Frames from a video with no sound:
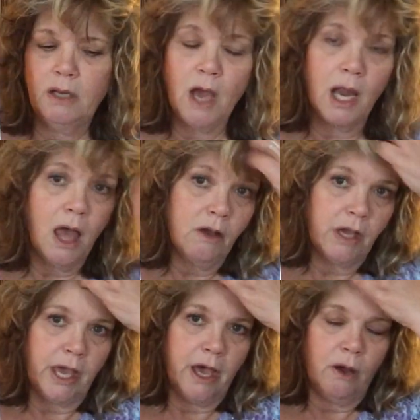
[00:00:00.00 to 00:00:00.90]
not long
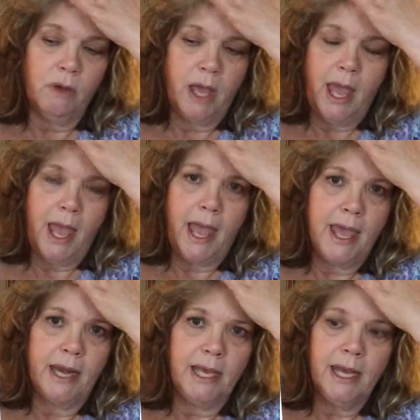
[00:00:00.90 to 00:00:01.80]
ago,
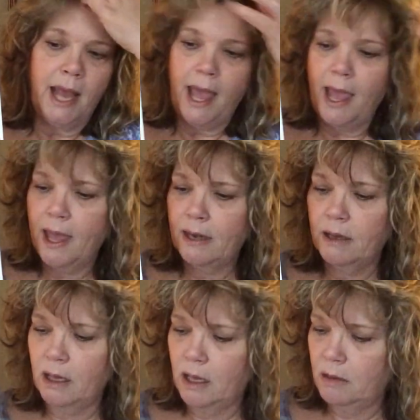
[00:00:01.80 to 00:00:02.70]
and it
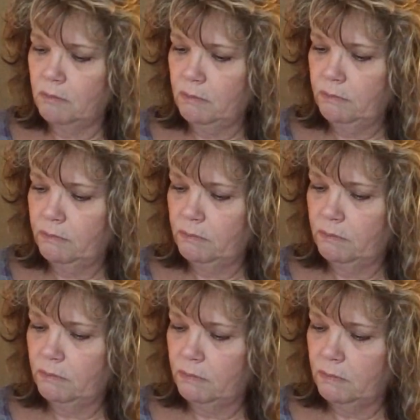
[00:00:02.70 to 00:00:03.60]
had, um,
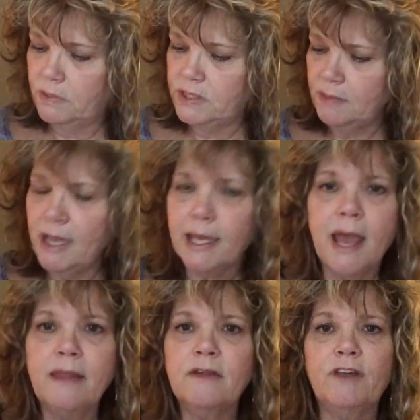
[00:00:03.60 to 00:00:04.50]
it seemed like it
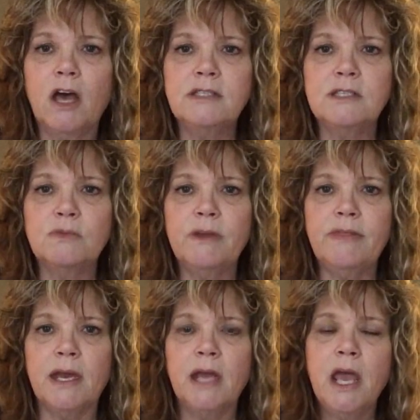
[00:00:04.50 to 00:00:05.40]
had the flosses
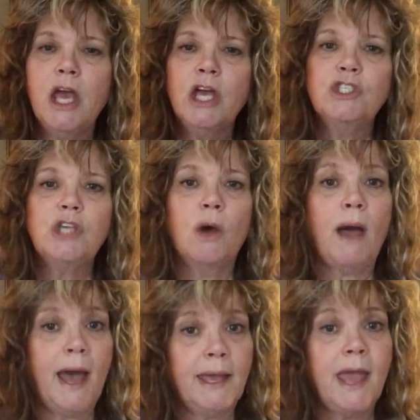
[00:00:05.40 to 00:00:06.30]
with it. So
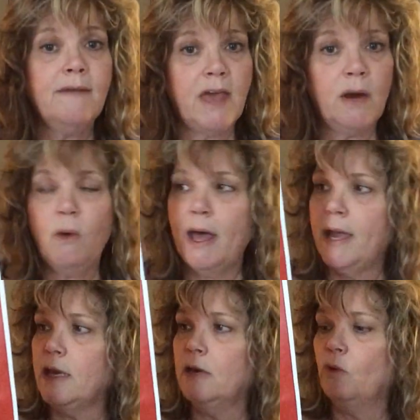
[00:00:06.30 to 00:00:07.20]
I gave that
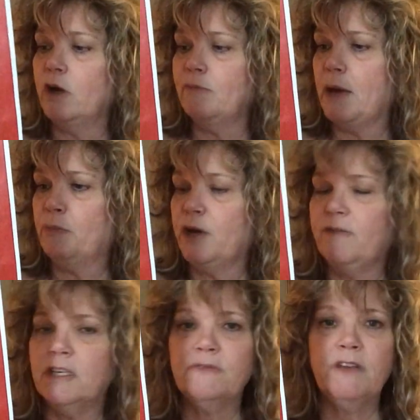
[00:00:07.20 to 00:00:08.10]
away in one of my previous